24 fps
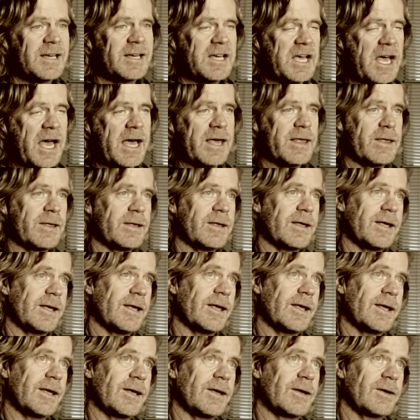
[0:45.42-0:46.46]
I,
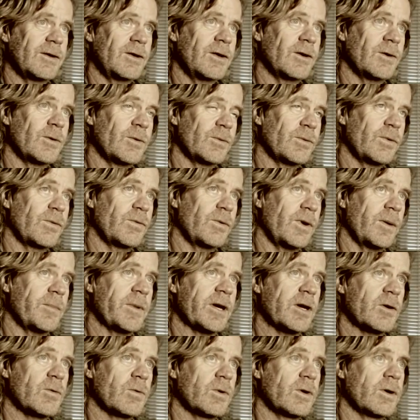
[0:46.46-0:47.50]
you know, throughout my
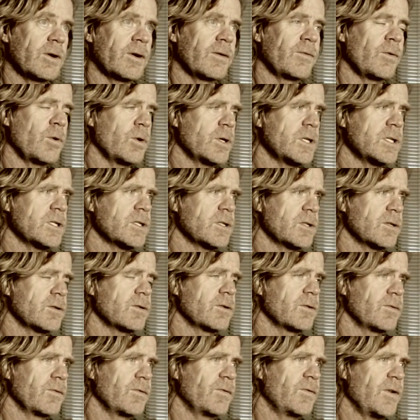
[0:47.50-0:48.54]
career, I've always
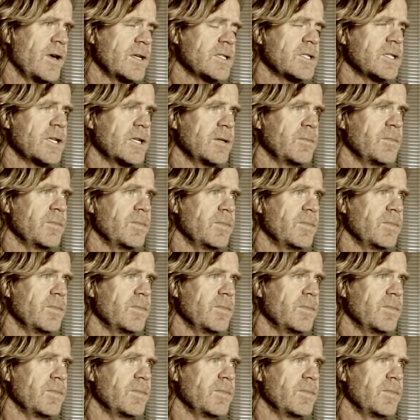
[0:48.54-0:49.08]
fancied